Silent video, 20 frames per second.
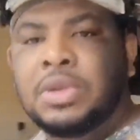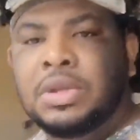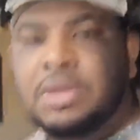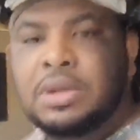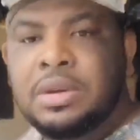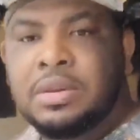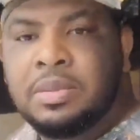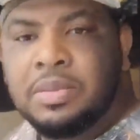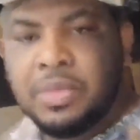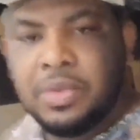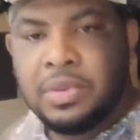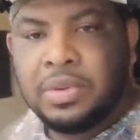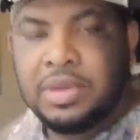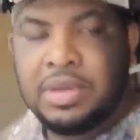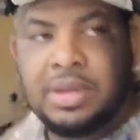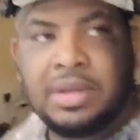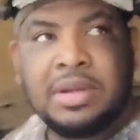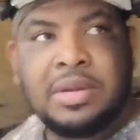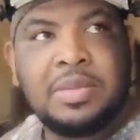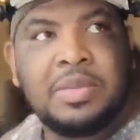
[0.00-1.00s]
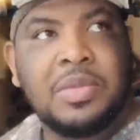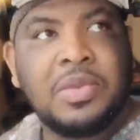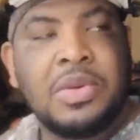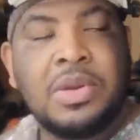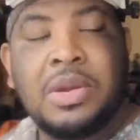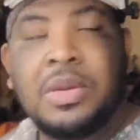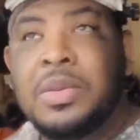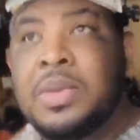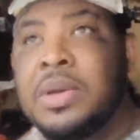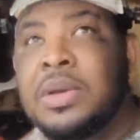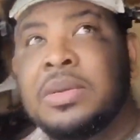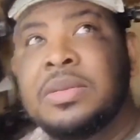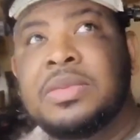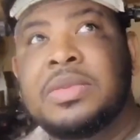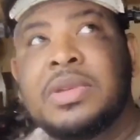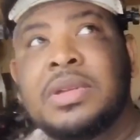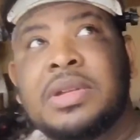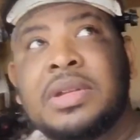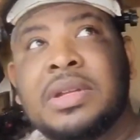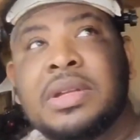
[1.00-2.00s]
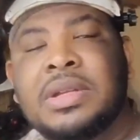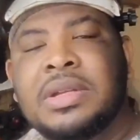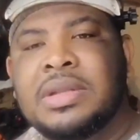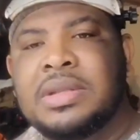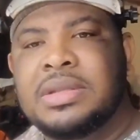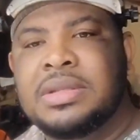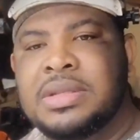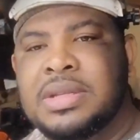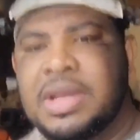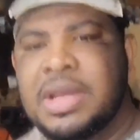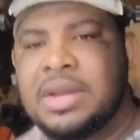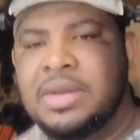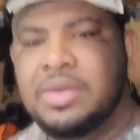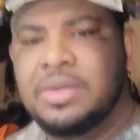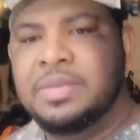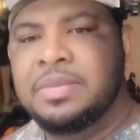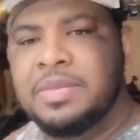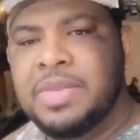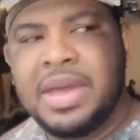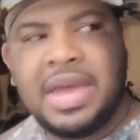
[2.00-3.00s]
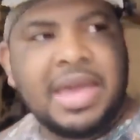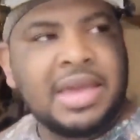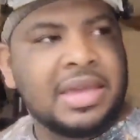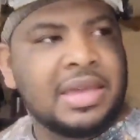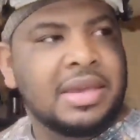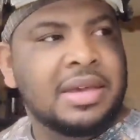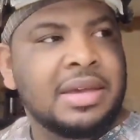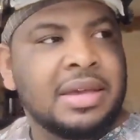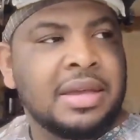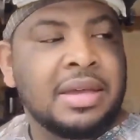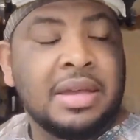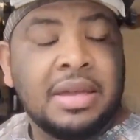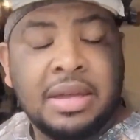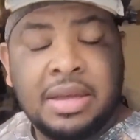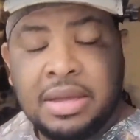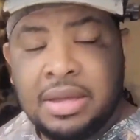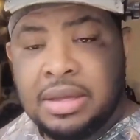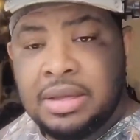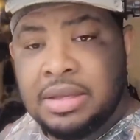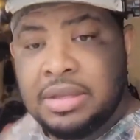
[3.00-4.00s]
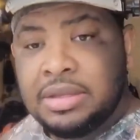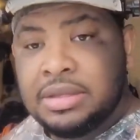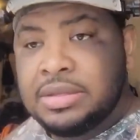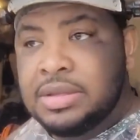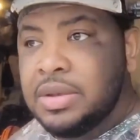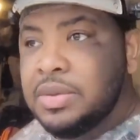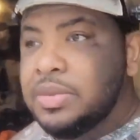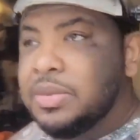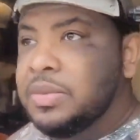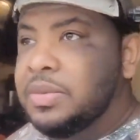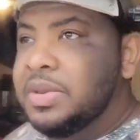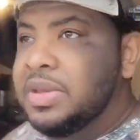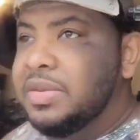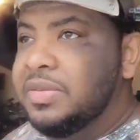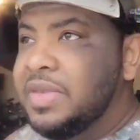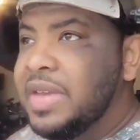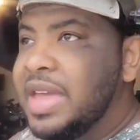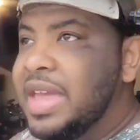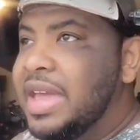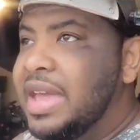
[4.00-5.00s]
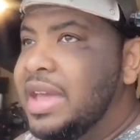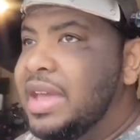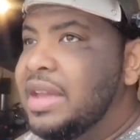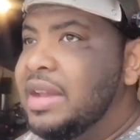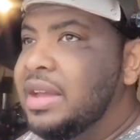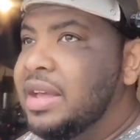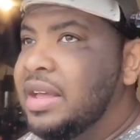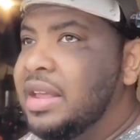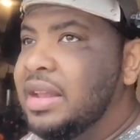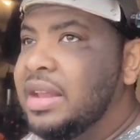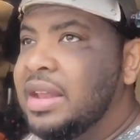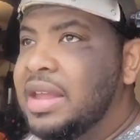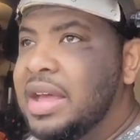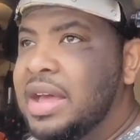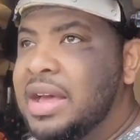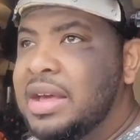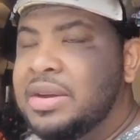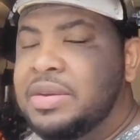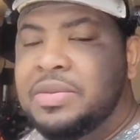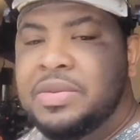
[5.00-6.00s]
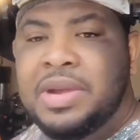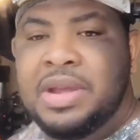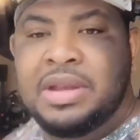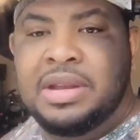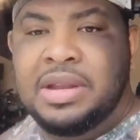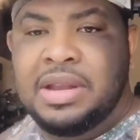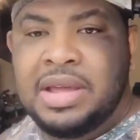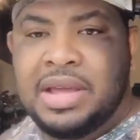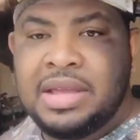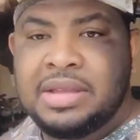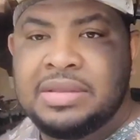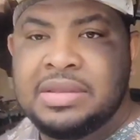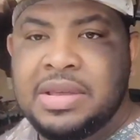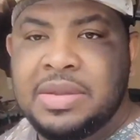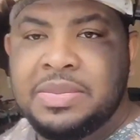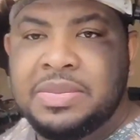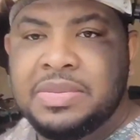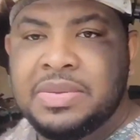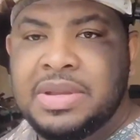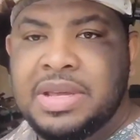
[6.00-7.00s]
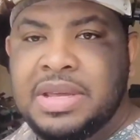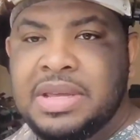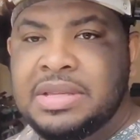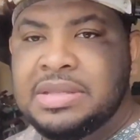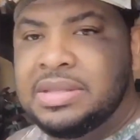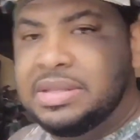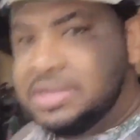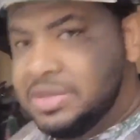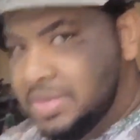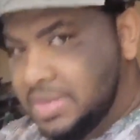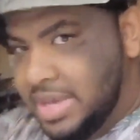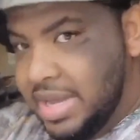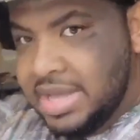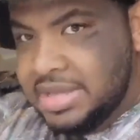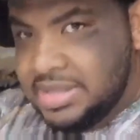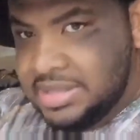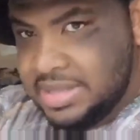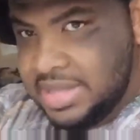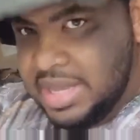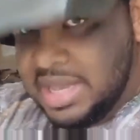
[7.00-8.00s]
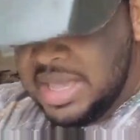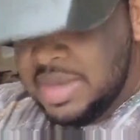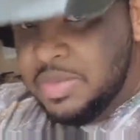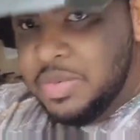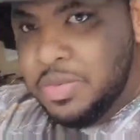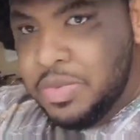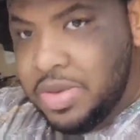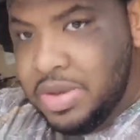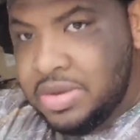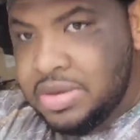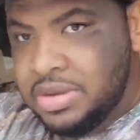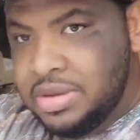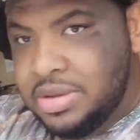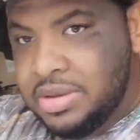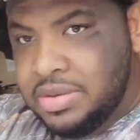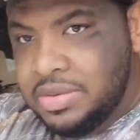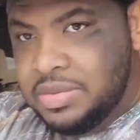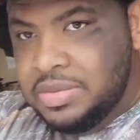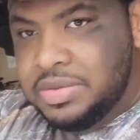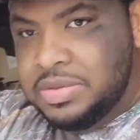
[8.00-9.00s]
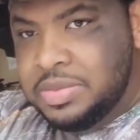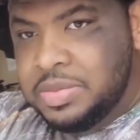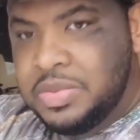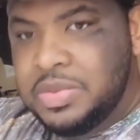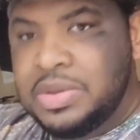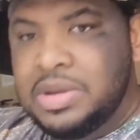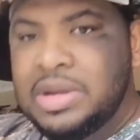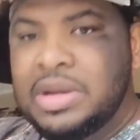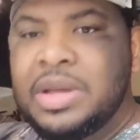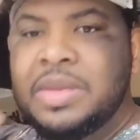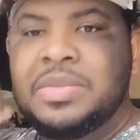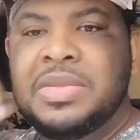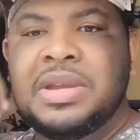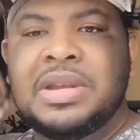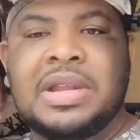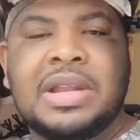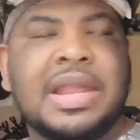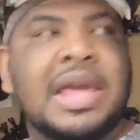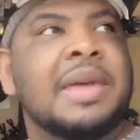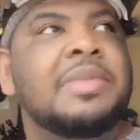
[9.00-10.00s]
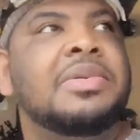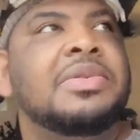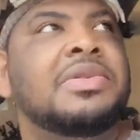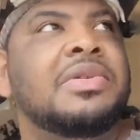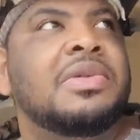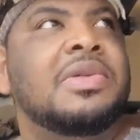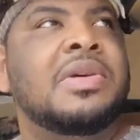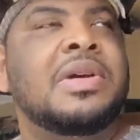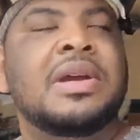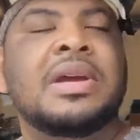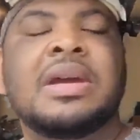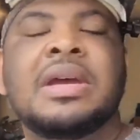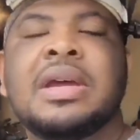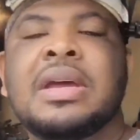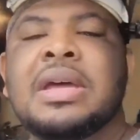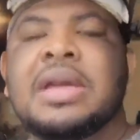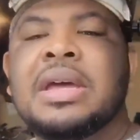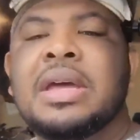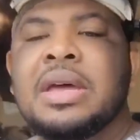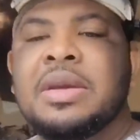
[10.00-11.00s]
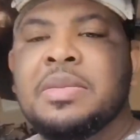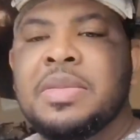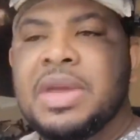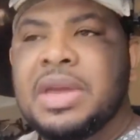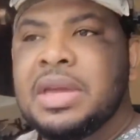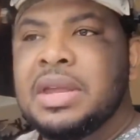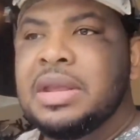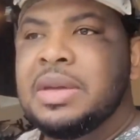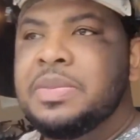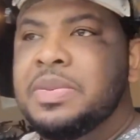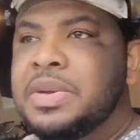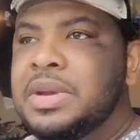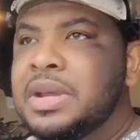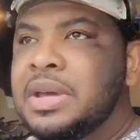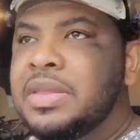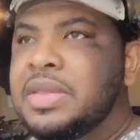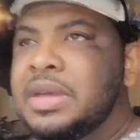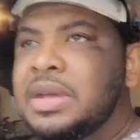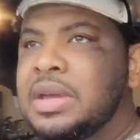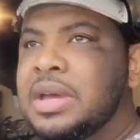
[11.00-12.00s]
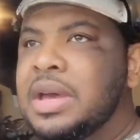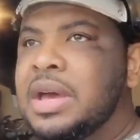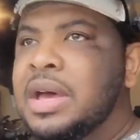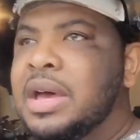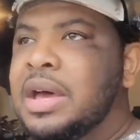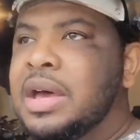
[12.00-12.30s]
Good morning, welcome to the channel back here. So we've had a lot of rain the last couple of days. As you guys see, I got my welding hood on this morning. I'm in the laboratory making up another